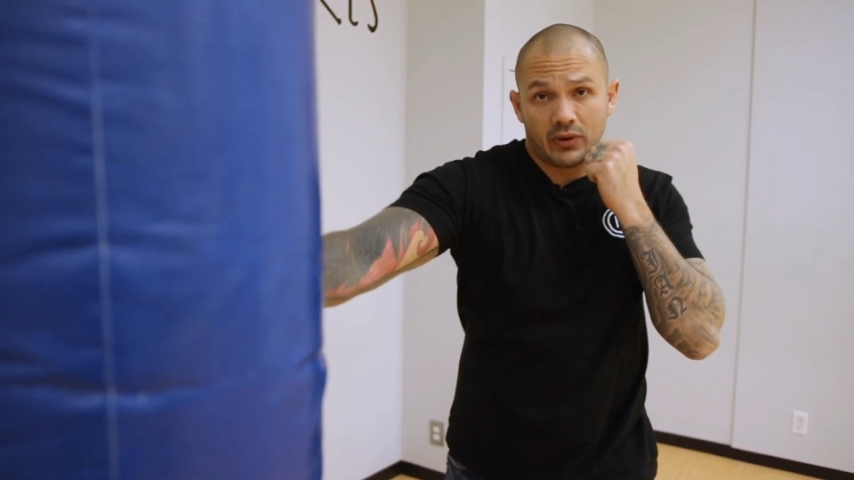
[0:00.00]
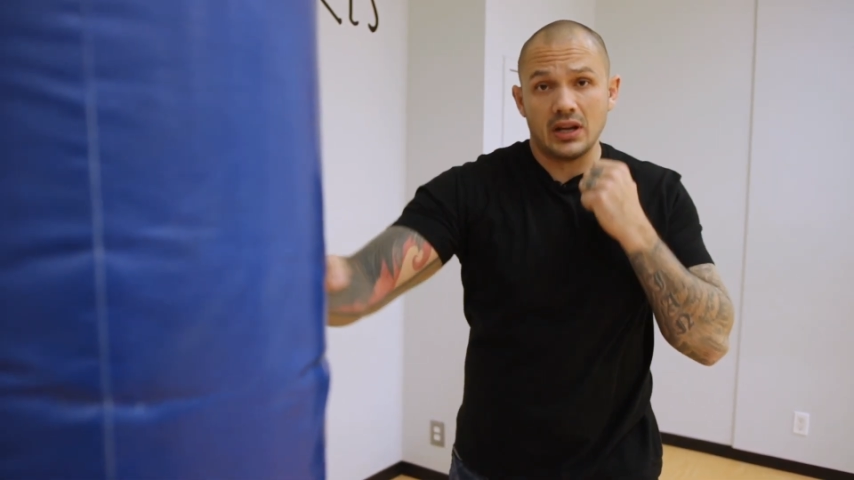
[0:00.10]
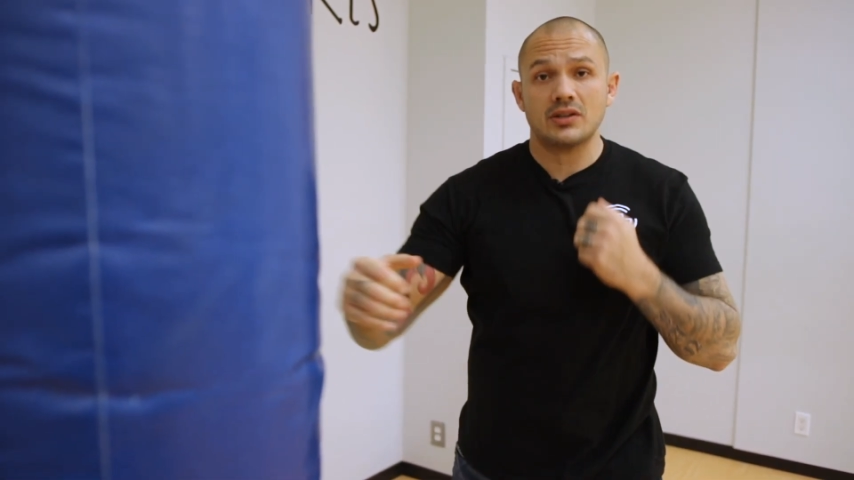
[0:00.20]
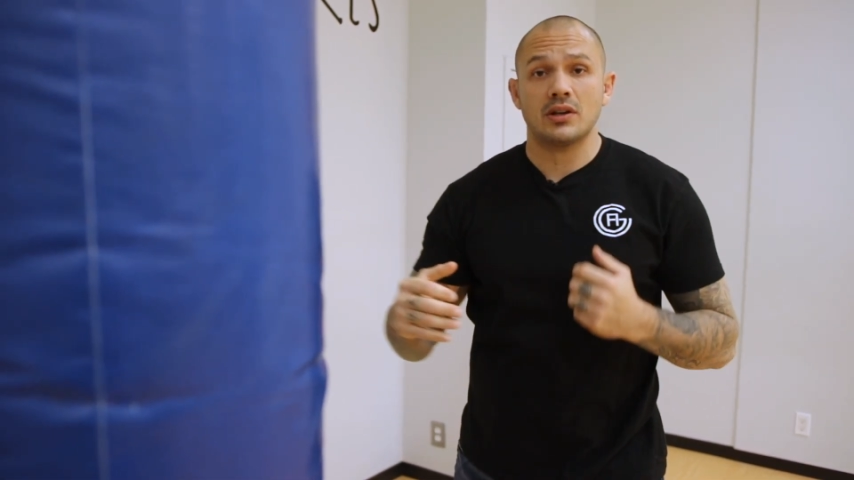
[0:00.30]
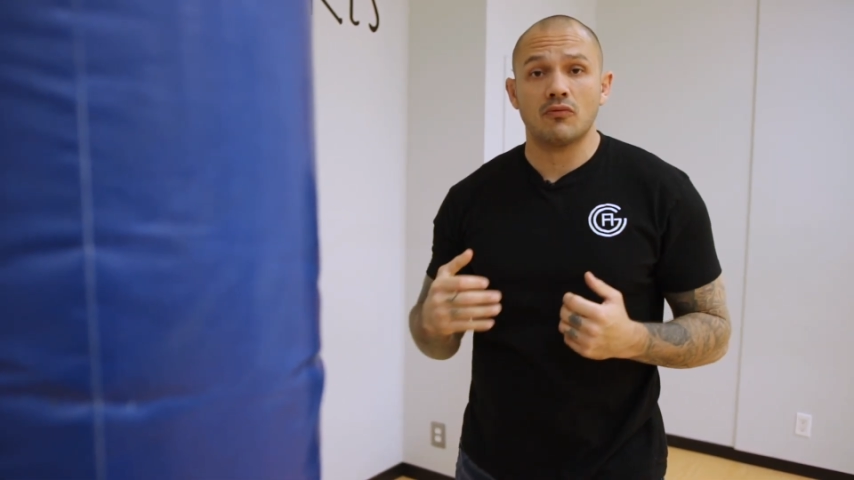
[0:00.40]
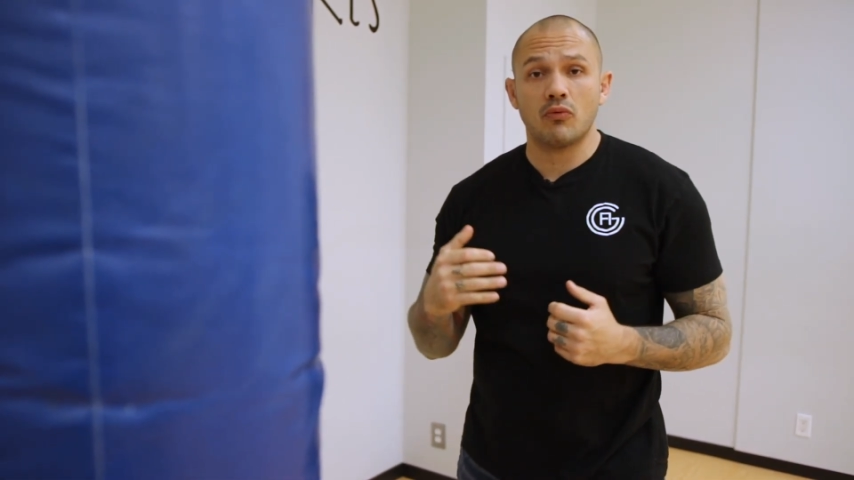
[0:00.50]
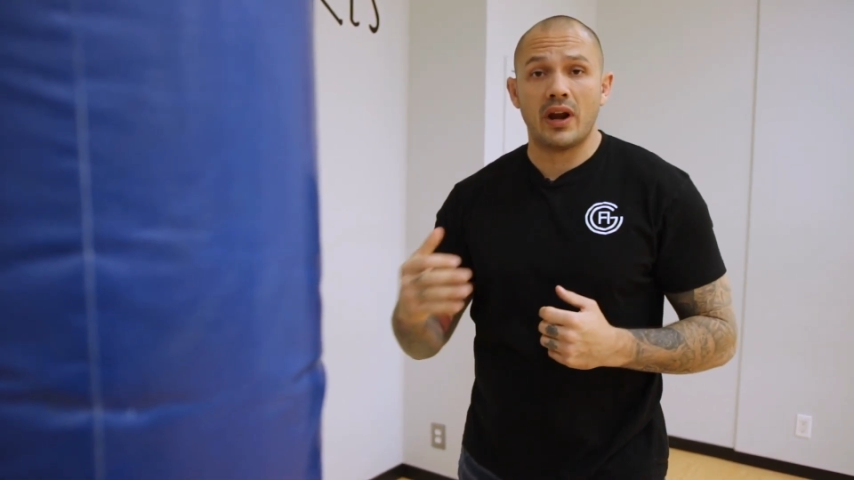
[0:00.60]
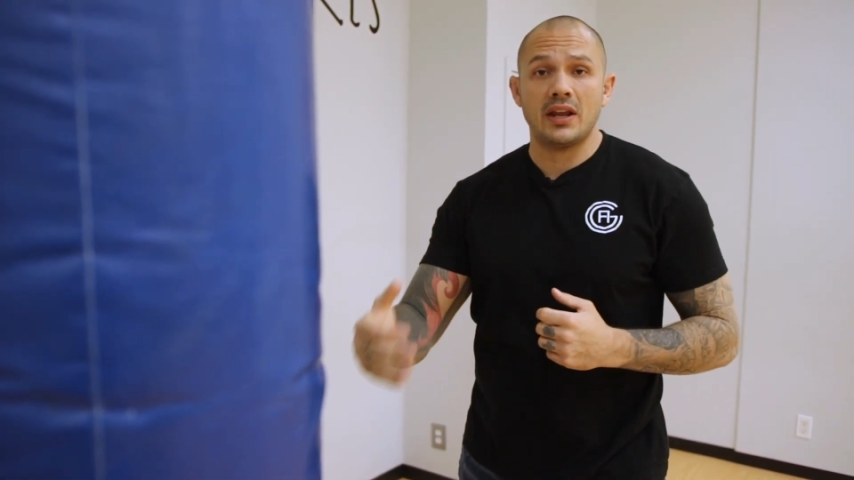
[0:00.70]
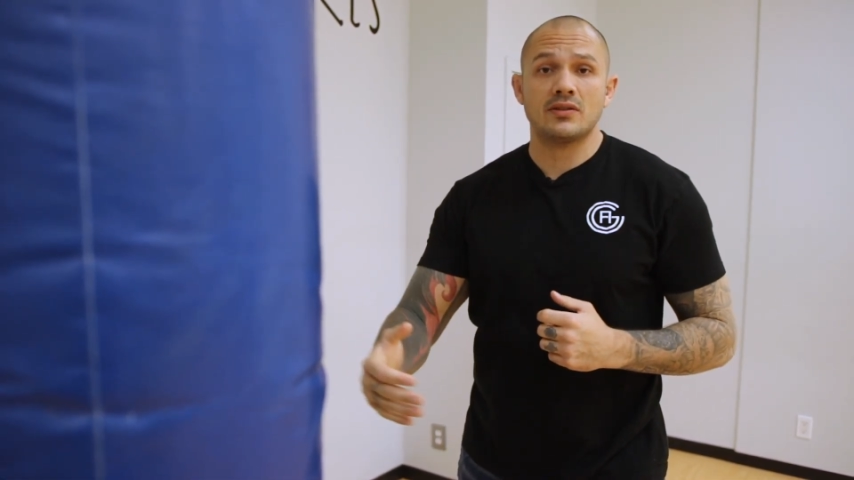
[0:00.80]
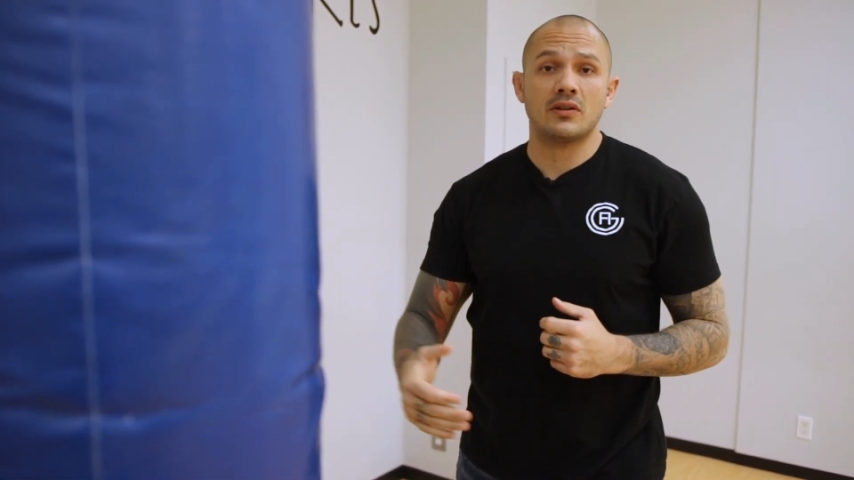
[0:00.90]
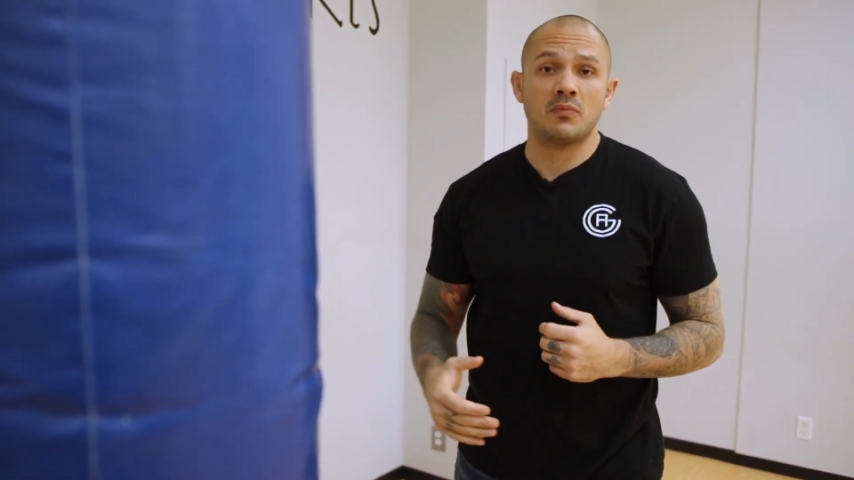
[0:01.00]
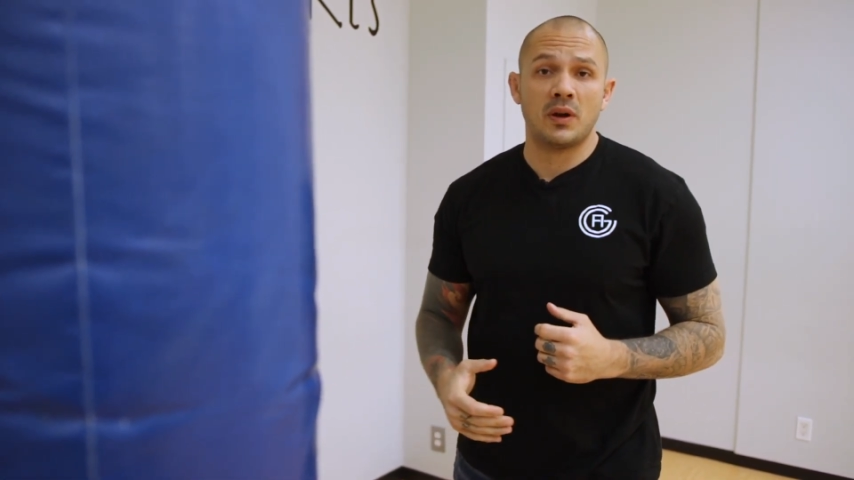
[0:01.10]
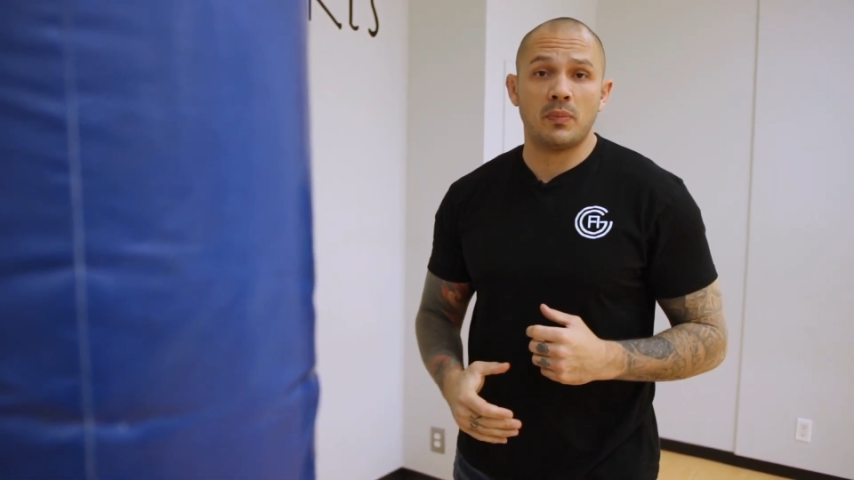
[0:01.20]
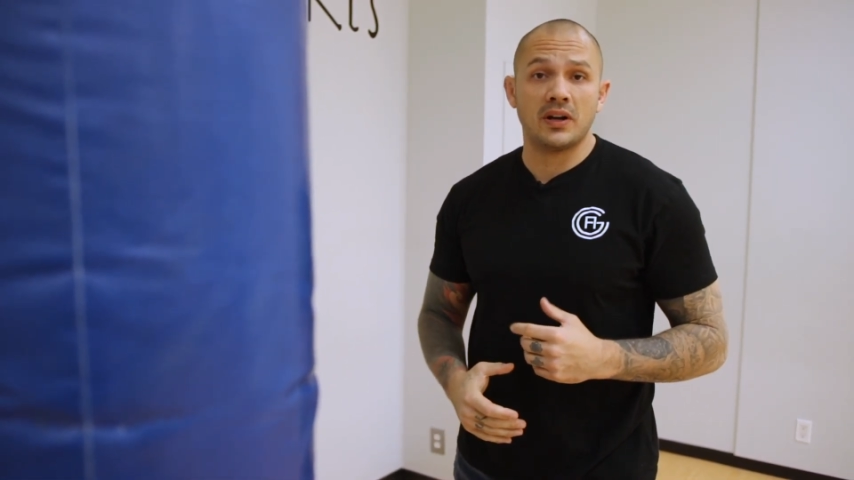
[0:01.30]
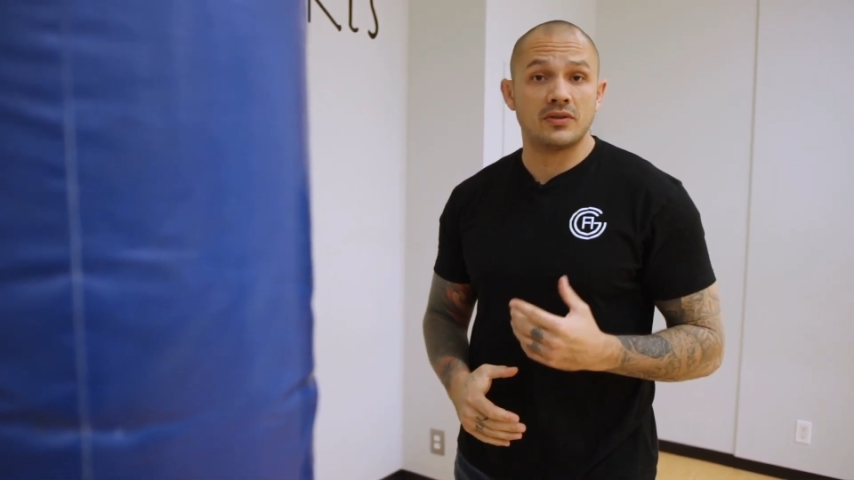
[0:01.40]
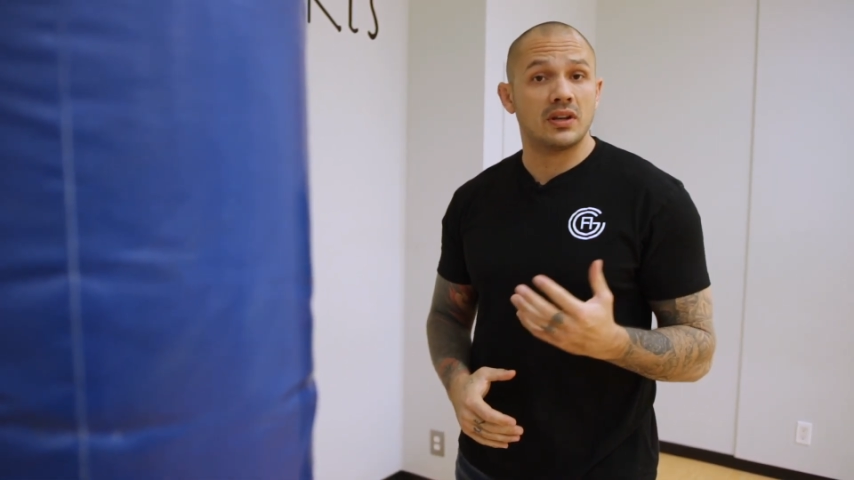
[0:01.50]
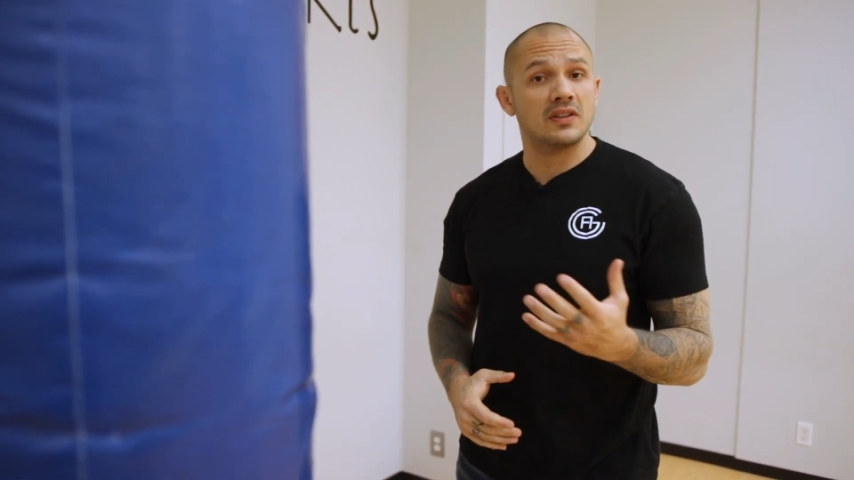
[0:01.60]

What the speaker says: reach and range out of my punch,